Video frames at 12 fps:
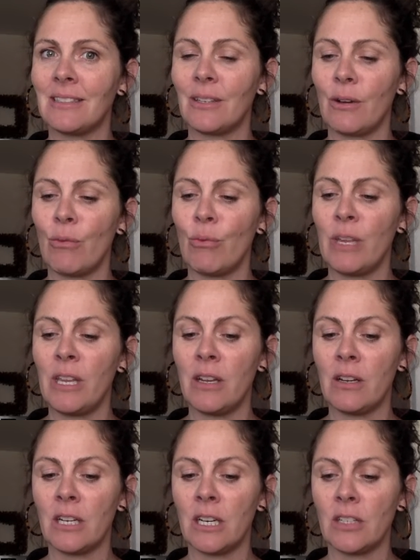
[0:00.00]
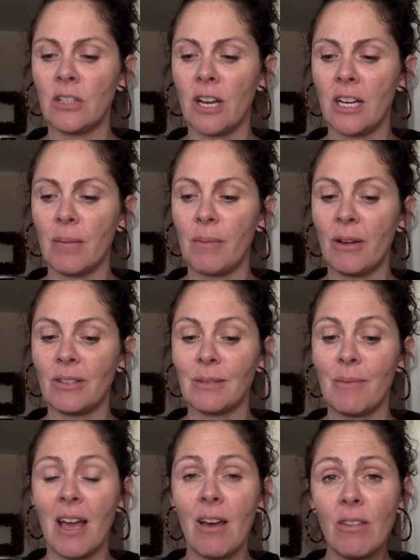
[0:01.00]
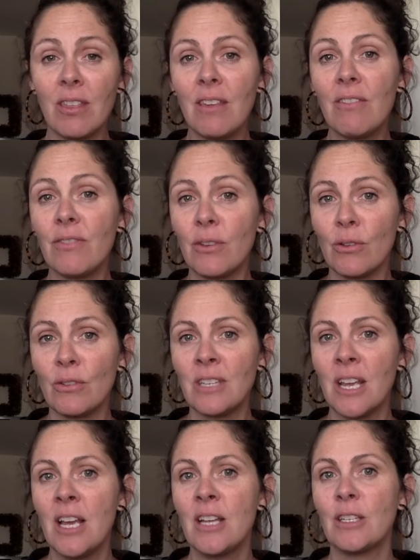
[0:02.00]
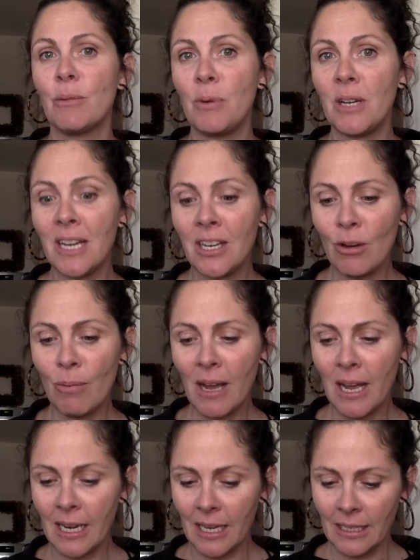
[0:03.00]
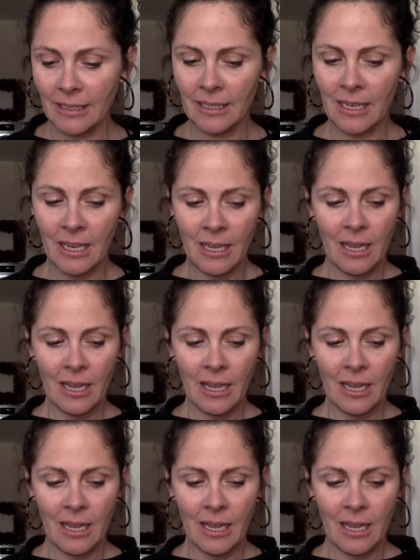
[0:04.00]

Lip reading: So we are going to talk about some healthy foods to put in your bodies.